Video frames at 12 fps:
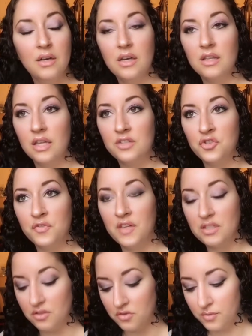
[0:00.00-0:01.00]
unless your
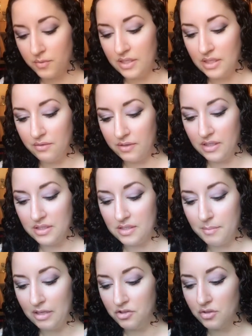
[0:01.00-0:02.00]
face is really, really
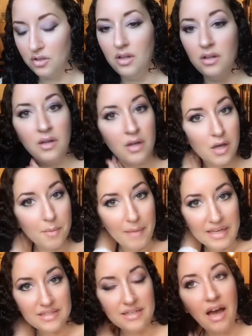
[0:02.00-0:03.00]
symmetrical.
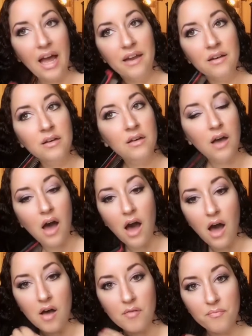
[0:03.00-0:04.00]
Mine's not.
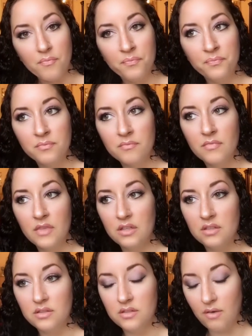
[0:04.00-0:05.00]

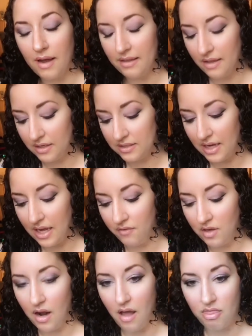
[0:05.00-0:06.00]
So I like to have
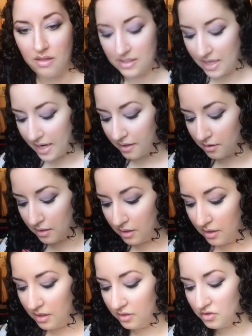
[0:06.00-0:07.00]
it on the side.
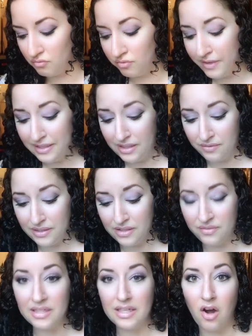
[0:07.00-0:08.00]
It's really, really,
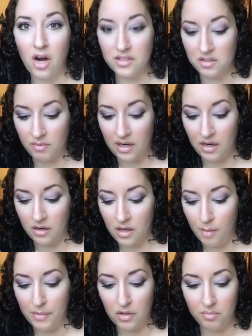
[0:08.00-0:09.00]
really hard to wear
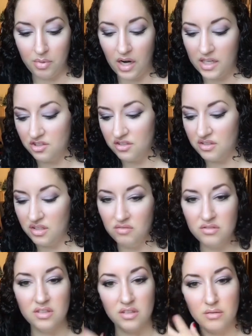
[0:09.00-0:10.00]
a middle part. Just
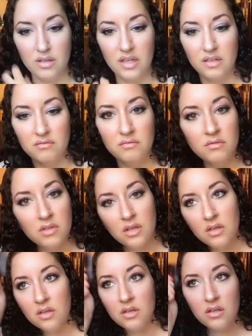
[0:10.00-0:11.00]
don't do it
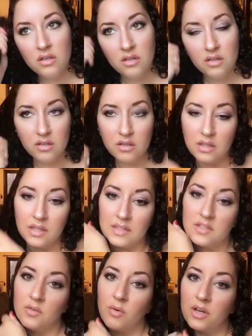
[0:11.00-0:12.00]

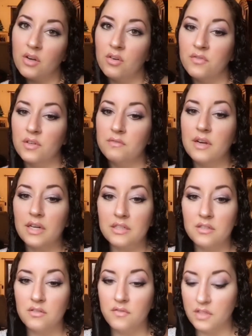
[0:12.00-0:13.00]
unless you want to go for a very
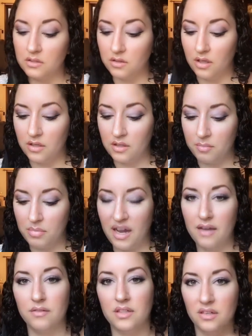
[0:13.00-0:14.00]
severe look, but
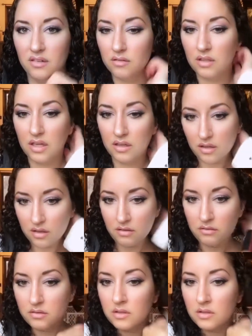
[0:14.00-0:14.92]
I really don't like it.